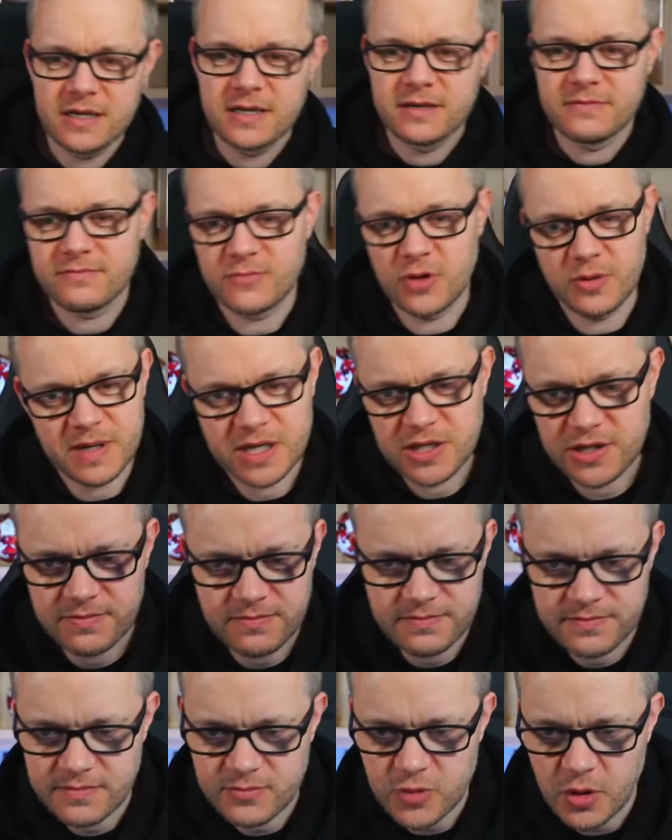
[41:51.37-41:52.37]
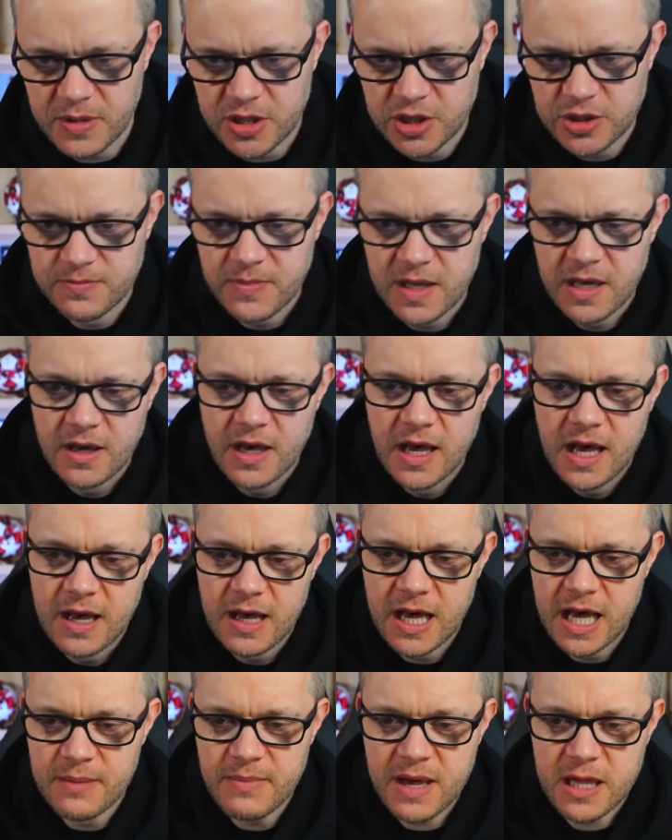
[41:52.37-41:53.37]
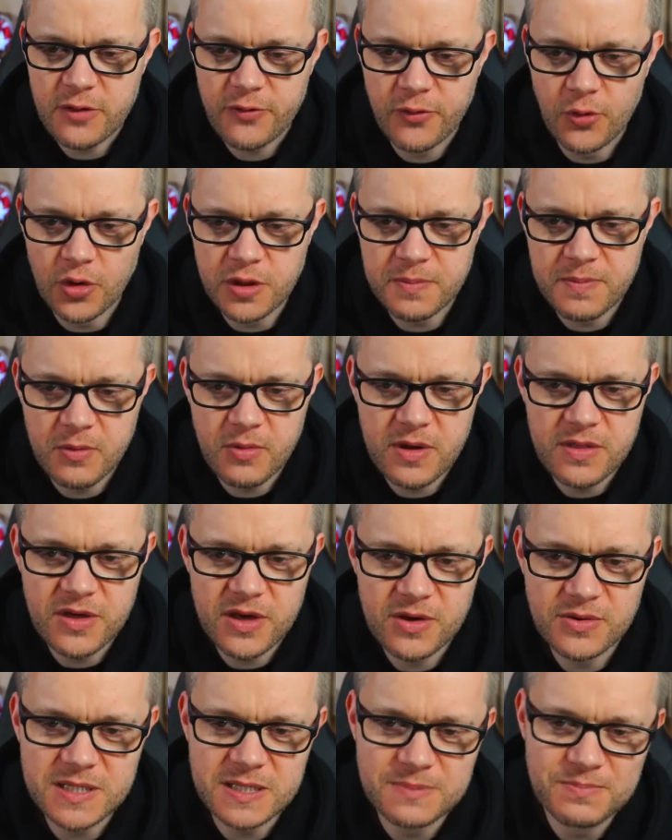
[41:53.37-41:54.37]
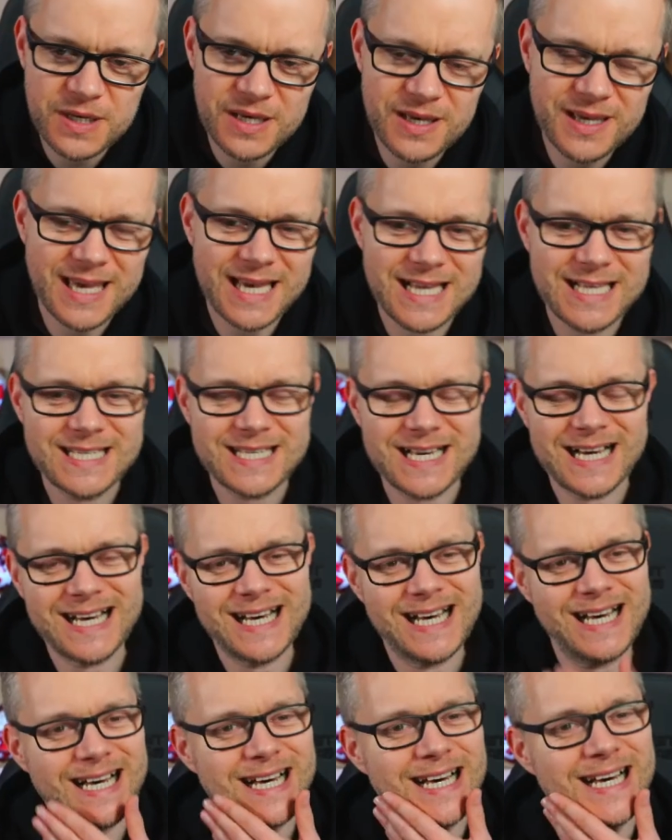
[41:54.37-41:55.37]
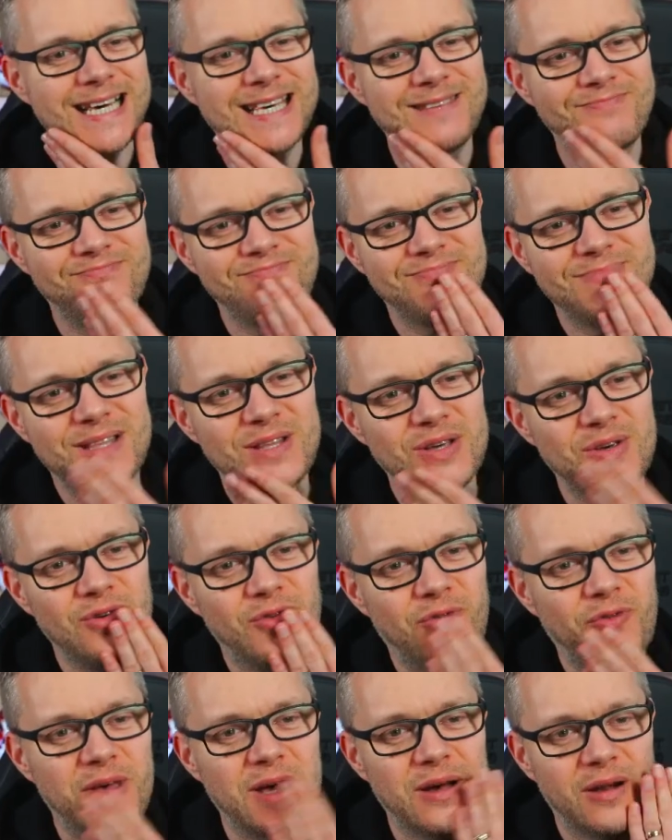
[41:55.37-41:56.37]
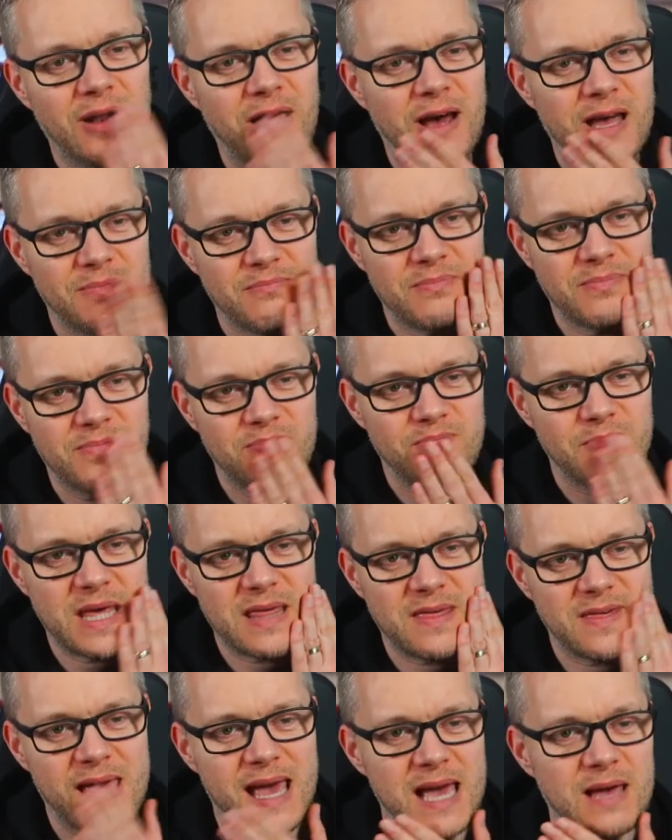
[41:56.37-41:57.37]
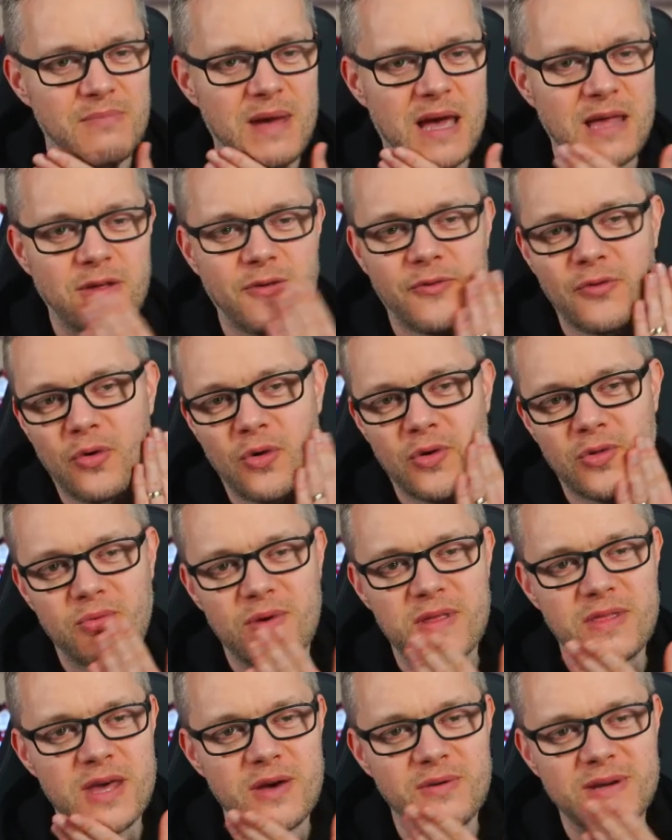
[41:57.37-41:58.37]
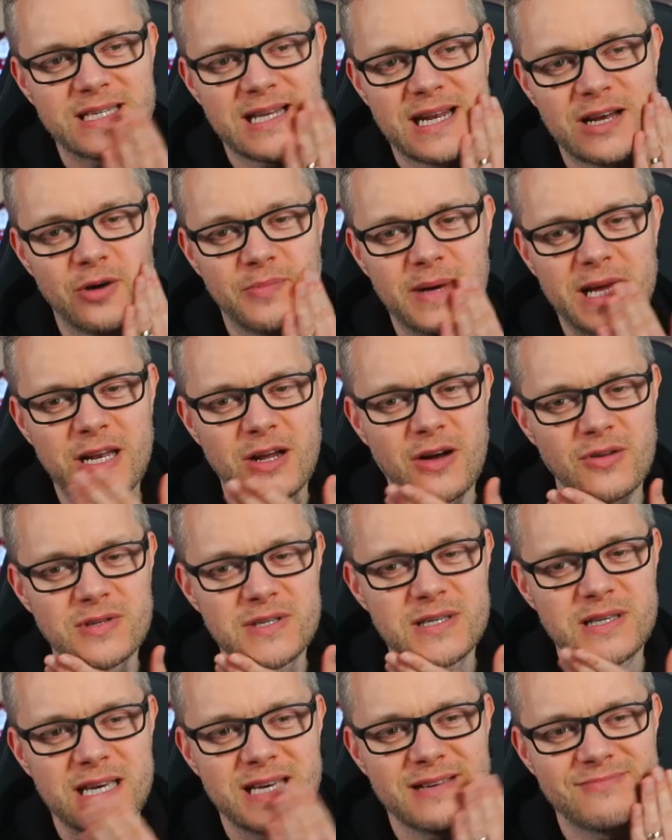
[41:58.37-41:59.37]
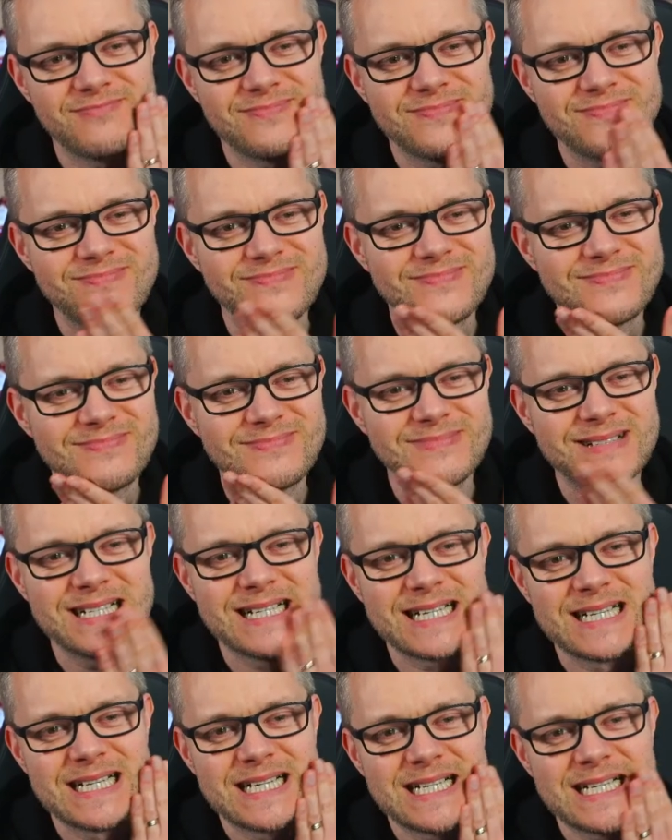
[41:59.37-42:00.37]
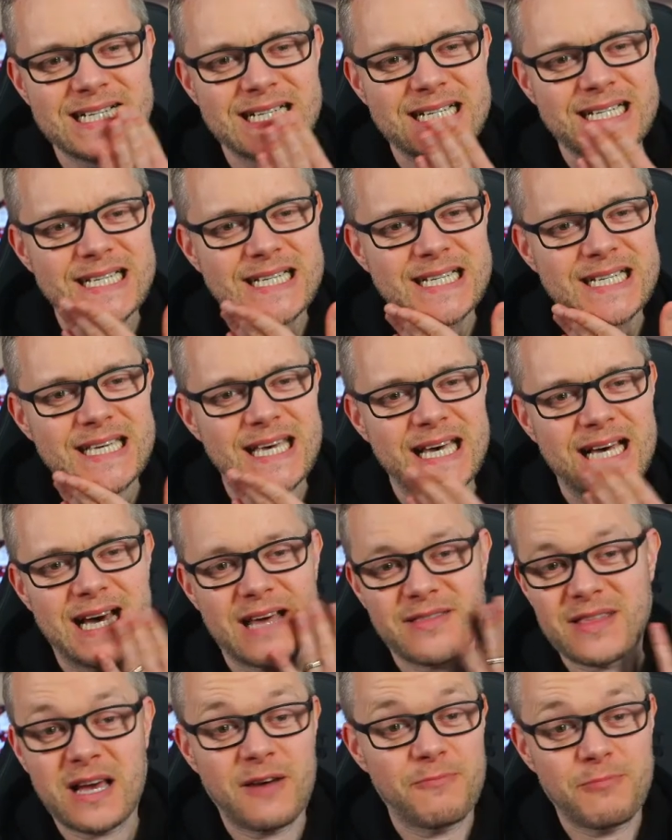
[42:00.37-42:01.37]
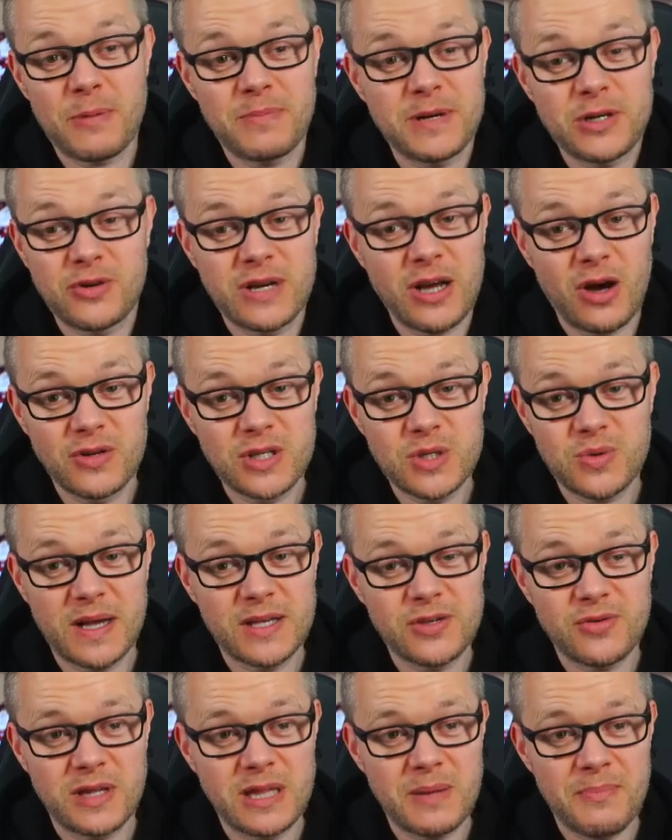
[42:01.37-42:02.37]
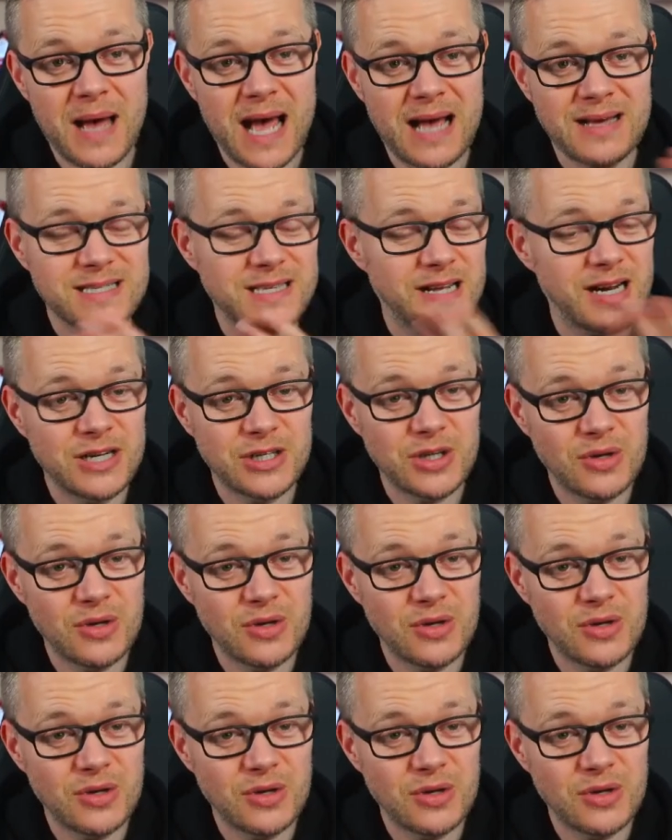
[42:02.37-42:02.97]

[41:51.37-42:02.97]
Rubbish. Rubbish. Uh, May the fourth be with you, says Perkins. I do feel like saying May the fourth with you is a little bit noncy. Yeah, I think I've probably done it on Twitter in the past, and I do